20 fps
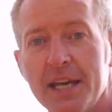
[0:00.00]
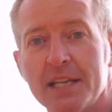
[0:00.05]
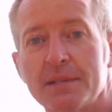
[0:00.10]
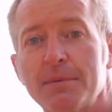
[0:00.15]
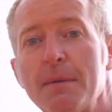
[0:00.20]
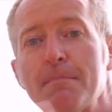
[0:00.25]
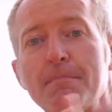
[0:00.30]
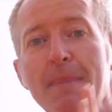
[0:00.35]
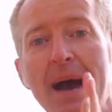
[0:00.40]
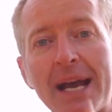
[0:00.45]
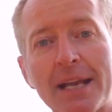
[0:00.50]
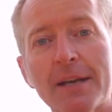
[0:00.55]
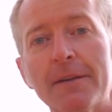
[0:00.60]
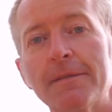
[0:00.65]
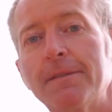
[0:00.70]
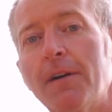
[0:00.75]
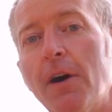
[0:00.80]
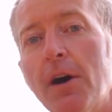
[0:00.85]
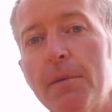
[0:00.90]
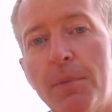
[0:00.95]
is going to be
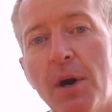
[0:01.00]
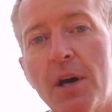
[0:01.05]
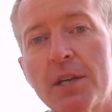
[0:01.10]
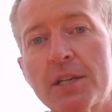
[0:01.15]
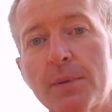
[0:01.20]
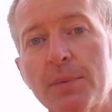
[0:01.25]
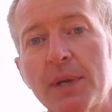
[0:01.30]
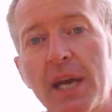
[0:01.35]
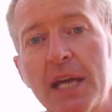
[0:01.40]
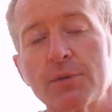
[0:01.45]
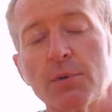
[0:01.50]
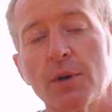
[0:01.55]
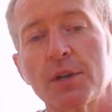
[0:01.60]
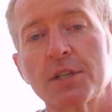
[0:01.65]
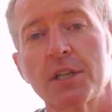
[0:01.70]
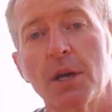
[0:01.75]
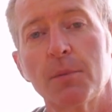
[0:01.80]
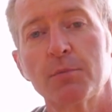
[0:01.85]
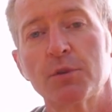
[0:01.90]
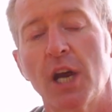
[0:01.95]
magnified by the time we get to our
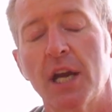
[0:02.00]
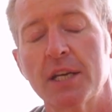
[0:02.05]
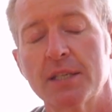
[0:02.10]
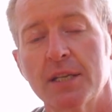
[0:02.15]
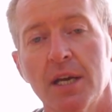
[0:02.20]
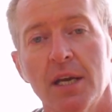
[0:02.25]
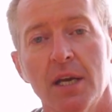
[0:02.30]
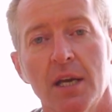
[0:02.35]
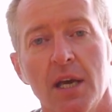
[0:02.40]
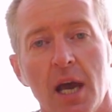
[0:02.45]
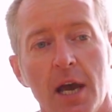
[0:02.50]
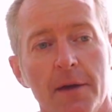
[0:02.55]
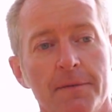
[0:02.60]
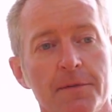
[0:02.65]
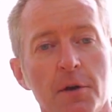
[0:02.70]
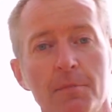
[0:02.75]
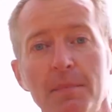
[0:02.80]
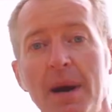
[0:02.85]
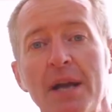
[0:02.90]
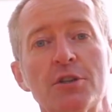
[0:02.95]
subject. If
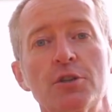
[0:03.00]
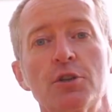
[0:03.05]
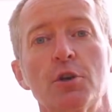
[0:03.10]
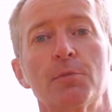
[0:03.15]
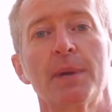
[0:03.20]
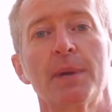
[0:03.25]
you imagine you're